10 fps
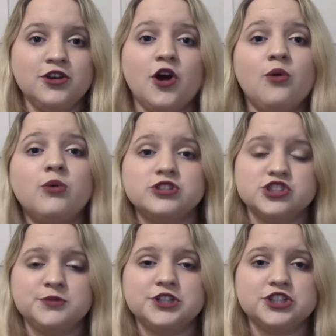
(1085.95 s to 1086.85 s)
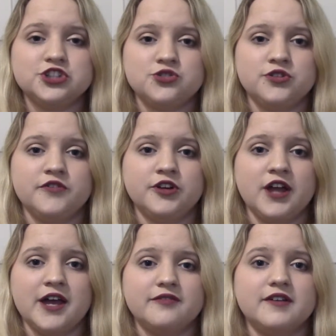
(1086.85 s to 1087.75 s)
No one should be in control of your
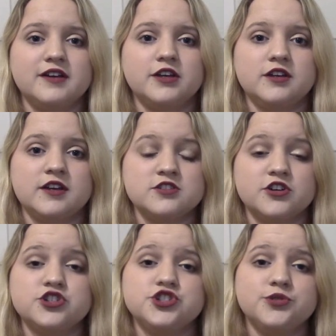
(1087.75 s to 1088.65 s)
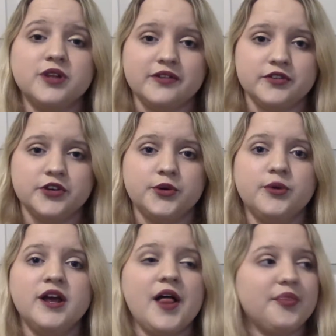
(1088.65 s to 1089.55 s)
life. As long as you love
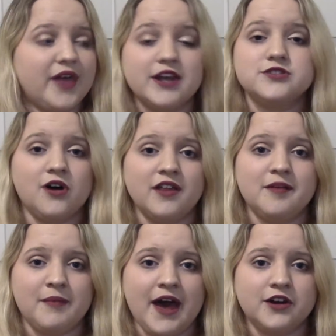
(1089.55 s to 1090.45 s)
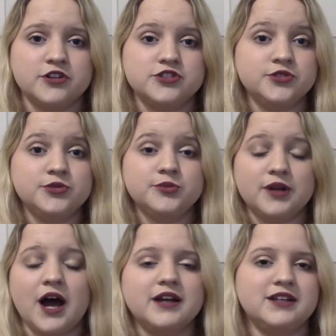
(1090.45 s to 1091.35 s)
you, that is all that matters. You do
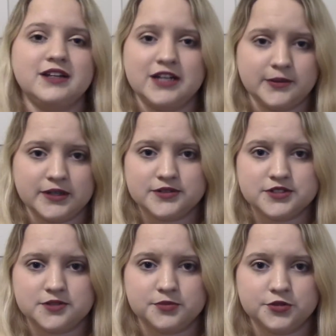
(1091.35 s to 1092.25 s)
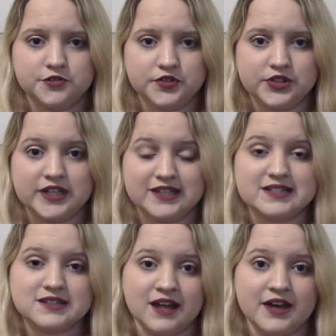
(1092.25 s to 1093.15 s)
not need anyone else's approval in
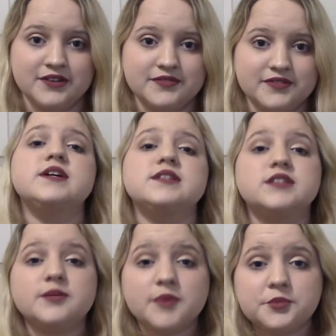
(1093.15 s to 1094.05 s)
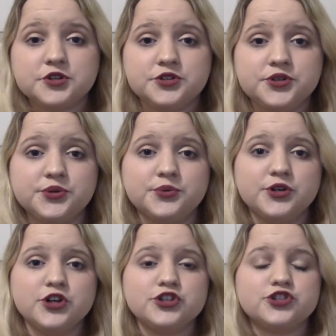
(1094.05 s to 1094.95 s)
this life. Tip number
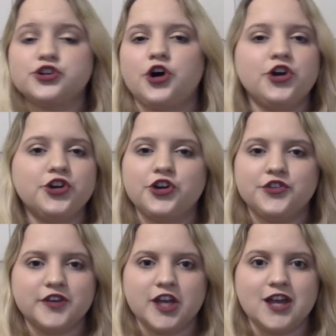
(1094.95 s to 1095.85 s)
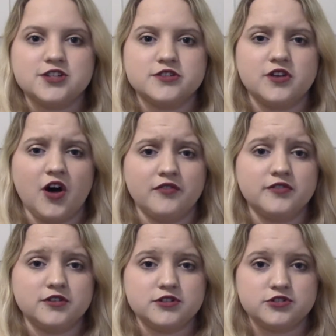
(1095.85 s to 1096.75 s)
2, turn all your notifications off.
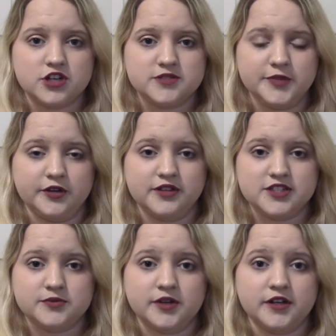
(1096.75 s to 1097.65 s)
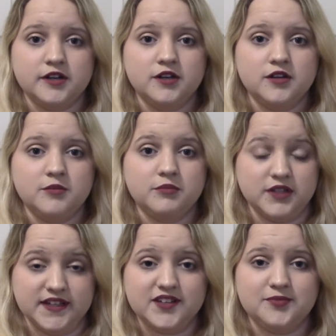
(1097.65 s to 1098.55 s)
Trust me on this one.
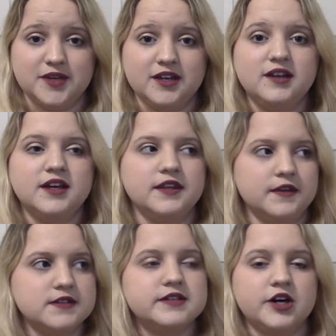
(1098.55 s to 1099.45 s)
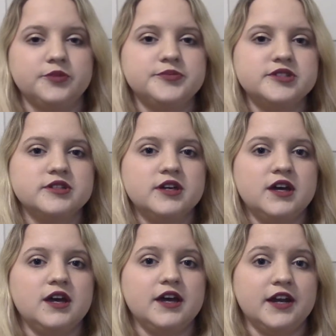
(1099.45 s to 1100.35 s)
Believe me, this helps.
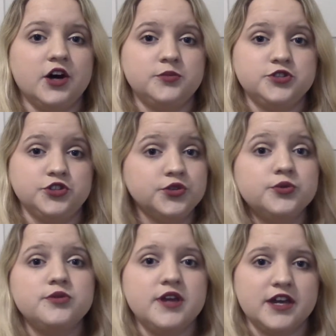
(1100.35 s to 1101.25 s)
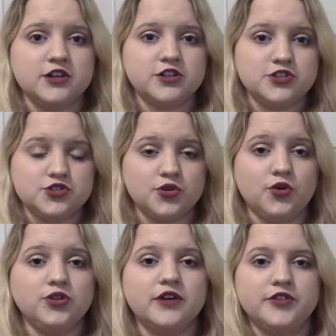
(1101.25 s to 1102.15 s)
It helps you gain
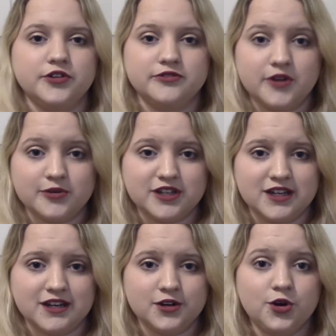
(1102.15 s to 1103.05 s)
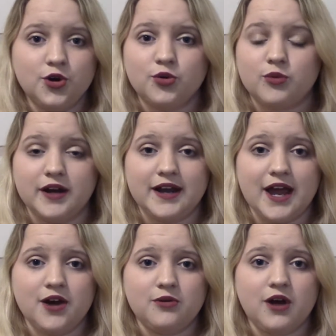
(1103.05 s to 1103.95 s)
control of your phone again. Right
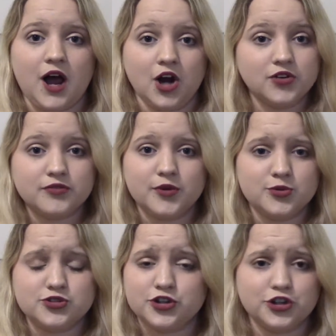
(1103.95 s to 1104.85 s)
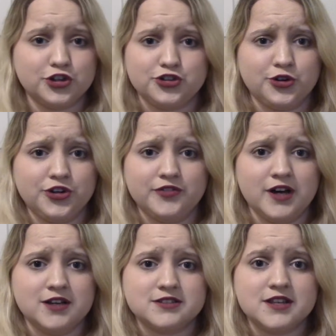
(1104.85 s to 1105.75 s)
now, our phones are in control of
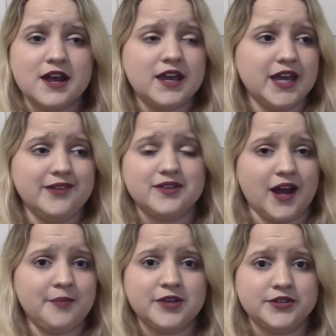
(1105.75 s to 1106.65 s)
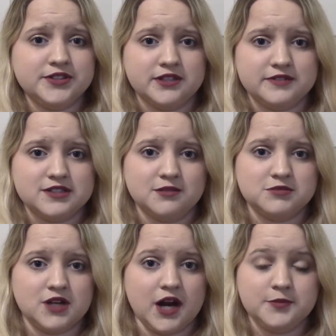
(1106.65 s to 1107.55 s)
us. Even I'm guilty of it
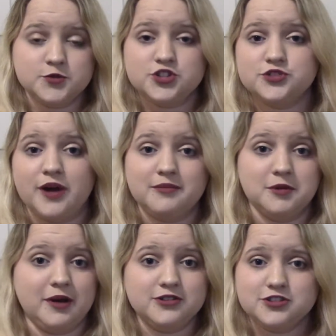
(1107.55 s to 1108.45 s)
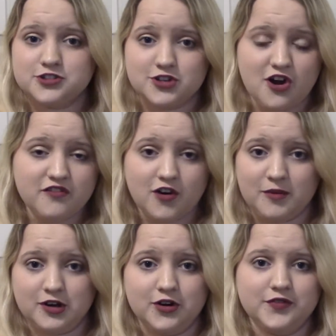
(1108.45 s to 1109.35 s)
sometimes, which is why I'm about to turn off all
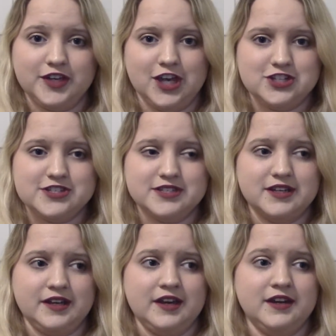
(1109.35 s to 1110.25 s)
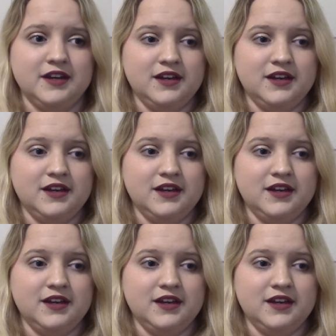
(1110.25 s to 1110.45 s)
my notifications again.